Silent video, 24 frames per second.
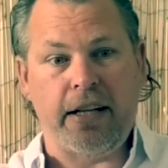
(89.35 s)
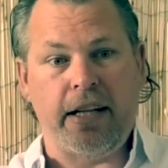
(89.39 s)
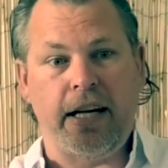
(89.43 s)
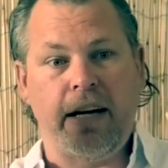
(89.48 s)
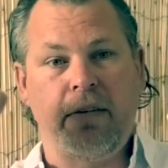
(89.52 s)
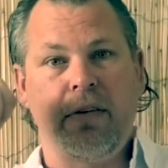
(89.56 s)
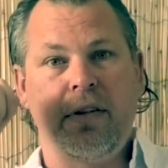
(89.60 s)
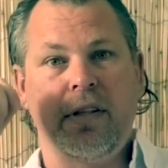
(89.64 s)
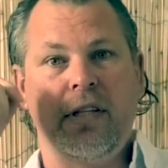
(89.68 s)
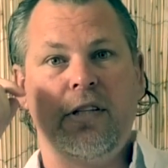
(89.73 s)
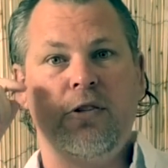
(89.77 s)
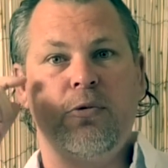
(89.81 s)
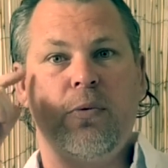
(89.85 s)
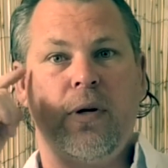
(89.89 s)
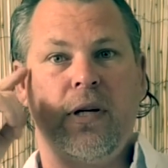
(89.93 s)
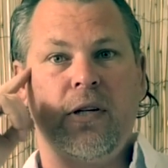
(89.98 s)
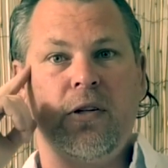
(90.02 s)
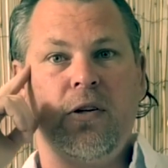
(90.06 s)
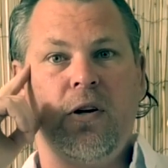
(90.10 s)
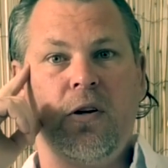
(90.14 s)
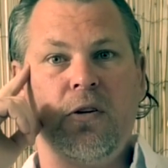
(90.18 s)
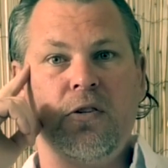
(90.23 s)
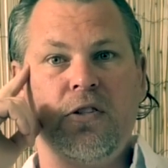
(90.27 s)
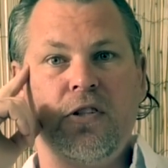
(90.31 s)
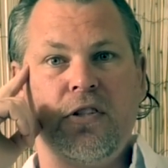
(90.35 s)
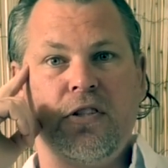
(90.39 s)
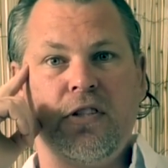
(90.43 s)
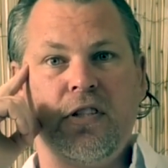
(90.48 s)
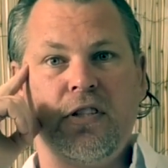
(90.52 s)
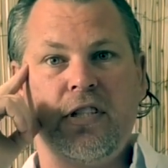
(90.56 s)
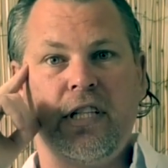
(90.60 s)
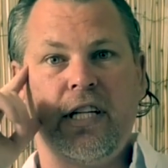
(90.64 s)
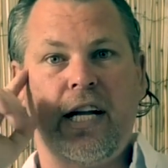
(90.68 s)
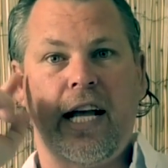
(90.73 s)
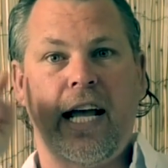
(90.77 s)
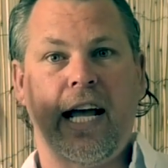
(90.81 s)
that everything's one
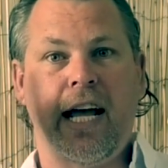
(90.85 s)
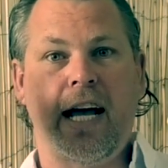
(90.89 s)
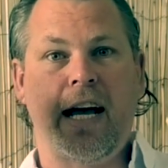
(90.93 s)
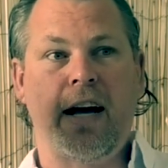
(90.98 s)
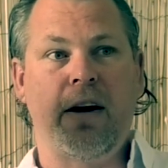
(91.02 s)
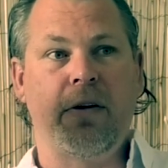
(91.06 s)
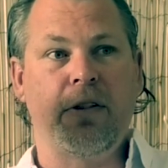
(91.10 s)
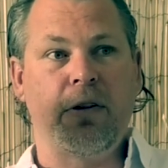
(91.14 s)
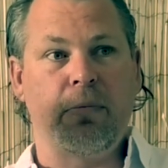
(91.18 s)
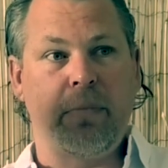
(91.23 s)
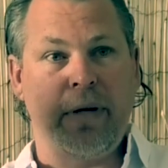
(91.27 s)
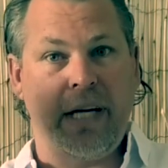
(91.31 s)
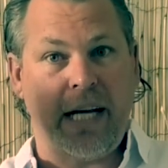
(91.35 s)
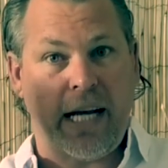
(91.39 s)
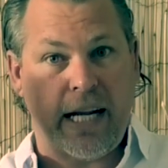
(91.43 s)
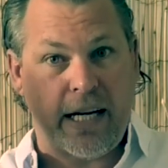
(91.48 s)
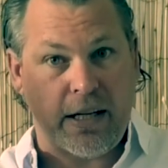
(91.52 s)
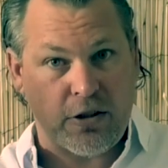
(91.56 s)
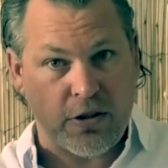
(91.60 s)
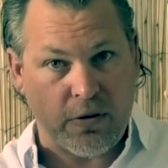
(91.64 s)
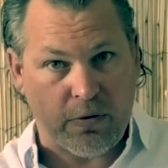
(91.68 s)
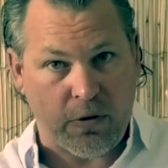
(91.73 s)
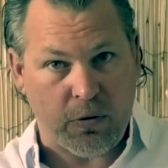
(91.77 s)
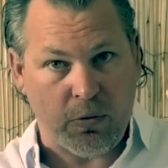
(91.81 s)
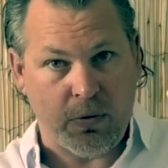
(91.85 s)
consciousness and how the mechanics of it